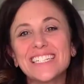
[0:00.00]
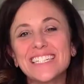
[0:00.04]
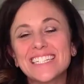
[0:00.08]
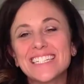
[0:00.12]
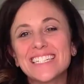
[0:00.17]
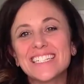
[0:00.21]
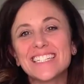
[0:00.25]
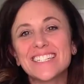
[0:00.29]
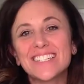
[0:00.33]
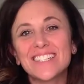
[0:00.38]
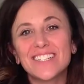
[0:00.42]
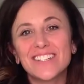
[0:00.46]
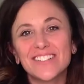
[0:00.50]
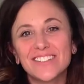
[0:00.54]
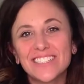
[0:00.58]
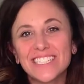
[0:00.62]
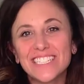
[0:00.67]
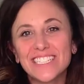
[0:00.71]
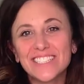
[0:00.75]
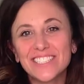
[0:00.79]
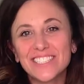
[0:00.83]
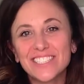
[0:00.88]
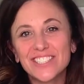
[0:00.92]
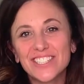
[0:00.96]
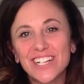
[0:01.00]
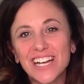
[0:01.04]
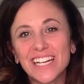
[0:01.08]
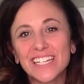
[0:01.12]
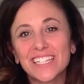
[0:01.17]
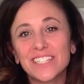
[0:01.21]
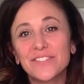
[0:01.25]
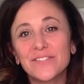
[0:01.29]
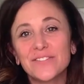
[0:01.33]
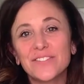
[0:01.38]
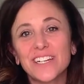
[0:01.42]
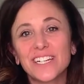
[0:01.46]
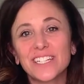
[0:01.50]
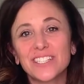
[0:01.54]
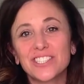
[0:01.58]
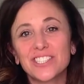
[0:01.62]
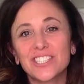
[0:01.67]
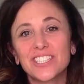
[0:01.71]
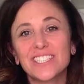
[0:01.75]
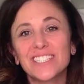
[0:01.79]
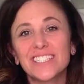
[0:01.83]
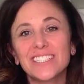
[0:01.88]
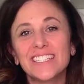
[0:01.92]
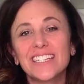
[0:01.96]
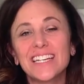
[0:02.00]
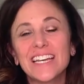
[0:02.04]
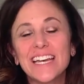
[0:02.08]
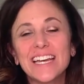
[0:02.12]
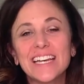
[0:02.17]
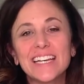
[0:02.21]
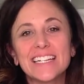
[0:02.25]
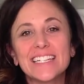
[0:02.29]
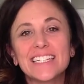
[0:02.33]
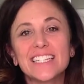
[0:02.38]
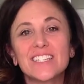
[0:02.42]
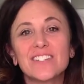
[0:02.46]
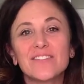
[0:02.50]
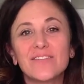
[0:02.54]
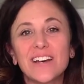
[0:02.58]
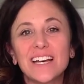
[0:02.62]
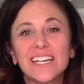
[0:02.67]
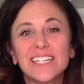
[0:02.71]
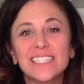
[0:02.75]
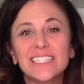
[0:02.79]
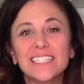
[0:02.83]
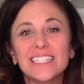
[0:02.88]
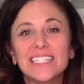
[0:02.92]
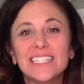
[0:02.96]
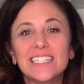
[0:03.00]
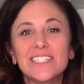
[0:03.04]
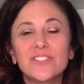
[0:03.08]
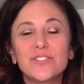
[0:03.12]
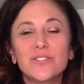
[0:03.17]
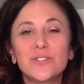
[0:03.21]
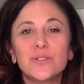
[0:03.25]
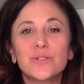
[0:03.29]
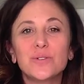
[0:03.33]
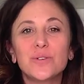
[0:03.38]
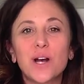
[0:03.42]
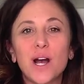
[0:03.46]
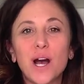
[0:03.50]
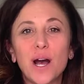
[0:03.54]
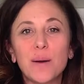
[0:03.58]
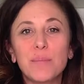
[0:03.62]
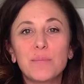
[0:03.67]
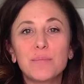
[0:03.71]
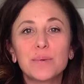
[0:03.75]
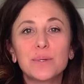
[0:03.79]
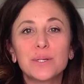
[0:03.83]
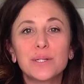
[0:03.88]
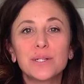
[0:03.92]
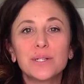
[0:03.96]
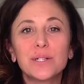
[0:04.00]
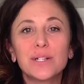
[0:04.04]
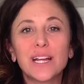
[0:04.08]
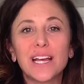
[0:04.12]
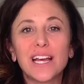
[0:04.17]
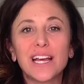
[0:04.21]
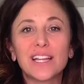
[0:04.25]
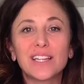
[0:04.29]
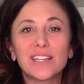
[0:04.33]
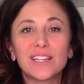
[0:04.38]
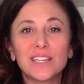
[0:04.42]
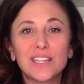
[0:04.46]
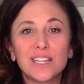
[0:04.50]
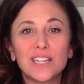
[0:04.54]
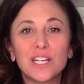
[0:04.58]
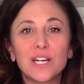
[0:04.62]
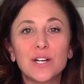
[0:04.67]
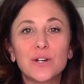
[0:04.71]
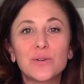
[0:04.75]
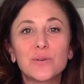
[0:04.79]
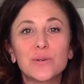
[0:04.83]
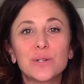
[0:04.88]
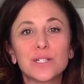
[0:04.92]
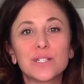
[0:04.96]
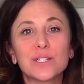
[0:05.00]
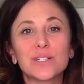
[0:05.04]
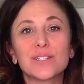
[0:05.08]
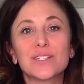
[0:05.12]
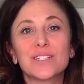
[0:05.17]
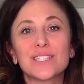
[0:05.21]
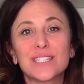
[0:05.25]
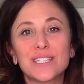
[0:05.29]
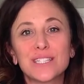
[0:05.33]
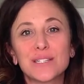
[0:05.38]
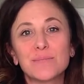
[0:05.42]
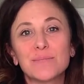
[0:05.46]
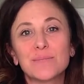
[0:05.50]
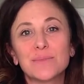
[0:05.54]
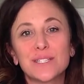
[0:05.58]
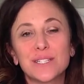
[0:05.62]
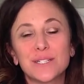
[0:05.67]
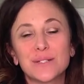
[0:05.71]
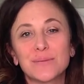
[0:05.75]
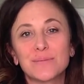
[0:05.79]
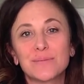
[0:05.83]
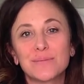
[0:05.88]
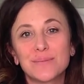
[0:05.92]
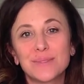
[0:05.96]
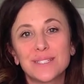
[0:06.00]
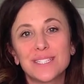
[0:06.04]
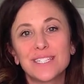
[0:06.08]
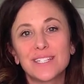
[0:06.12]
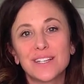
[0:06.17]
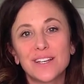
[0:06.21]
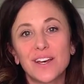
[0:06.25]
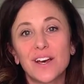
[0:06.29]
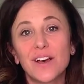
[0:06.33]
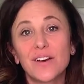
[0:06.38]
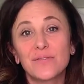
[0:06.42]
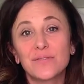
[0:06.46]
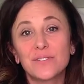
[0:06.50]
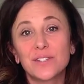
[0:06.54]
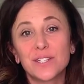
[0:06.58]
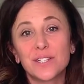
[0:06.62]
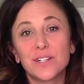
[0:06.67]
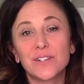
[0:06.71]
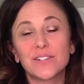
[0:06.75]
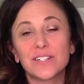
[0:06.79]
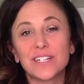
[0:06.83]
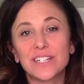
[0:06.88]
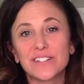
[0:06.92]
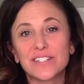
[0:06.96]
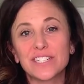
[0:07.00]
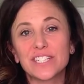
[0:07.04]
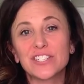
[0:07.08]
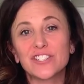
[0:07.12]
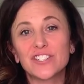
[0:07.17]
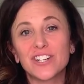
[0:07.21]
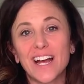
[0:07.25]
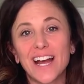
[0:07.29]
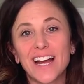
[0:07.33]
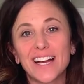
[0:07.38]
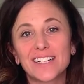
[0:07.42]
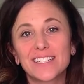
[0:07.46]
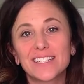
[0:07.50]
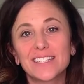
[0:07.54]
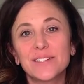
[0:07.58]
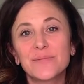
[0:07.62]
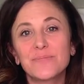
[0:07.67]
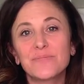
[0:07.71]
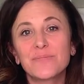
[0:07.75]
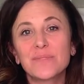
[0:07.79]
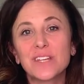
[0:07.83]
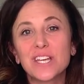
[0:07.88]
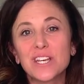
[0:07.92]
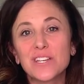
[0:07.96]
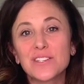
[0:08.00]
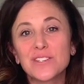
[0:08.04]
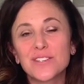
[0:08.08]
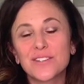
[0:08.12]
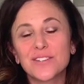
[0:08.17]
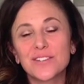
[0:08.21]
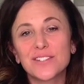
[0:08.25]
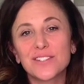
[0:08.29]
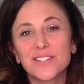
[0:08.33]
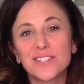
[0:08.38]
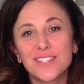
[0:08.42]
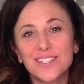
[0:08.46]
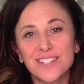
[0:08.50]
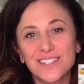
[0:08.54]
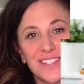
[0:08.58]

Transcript: is a urinary tract infection? It's divided into upper and lower symptoms of the urinary tract. So let's